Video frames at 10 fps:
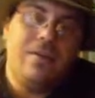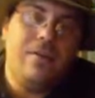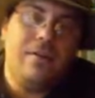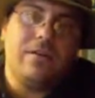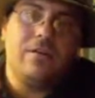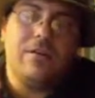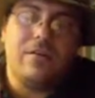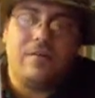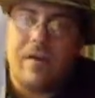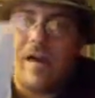you can
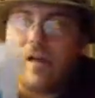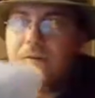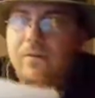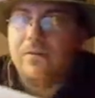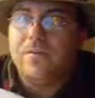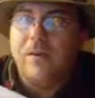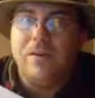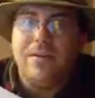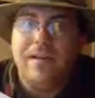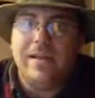look around
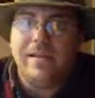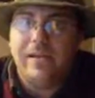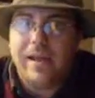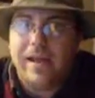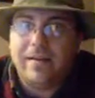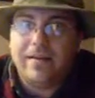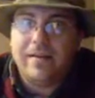on the internet